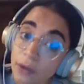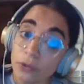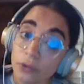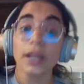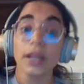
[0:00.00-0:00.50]

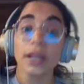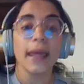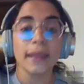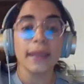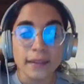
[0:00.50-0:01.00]
downward.
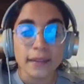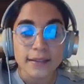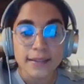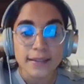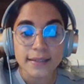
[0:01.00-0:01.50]
And
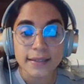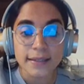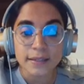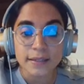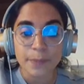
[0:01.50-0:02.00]
then, since
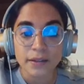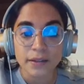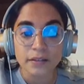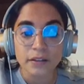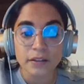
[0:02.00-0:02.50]
this is
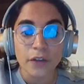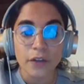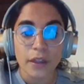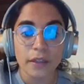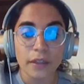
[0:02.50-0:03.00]

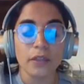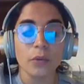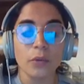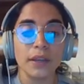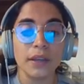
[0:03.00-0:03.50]
positive, then
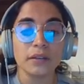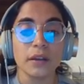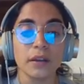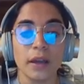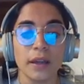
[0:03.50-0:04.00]
the
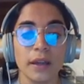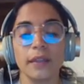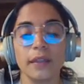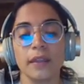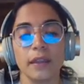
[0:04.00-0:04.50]
weight,
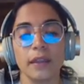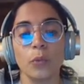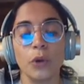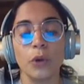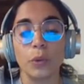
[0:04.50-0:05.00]
then
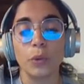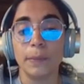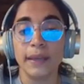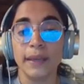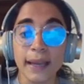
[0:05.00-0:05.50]
the work
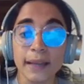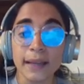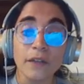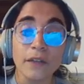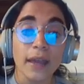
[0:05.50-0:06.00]
will be
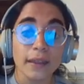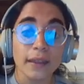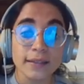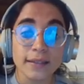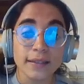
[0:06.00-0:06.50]
negative,
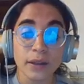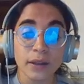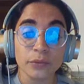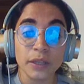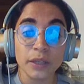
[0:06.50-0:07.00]
and this is
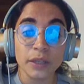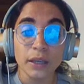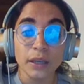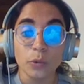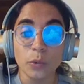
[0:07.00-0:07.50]
what
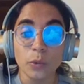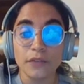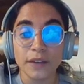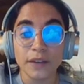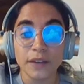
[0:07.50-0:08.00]
we
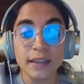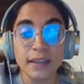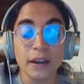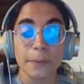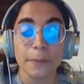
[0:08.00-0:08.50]
will face
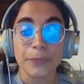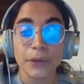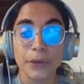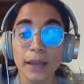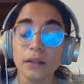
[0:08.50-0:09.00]
here.
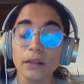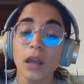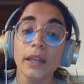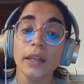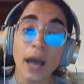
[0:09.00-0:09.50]
All right?
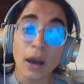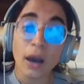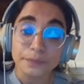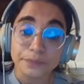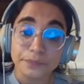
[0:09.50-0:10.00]

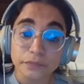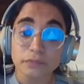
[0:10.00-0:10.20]
Now,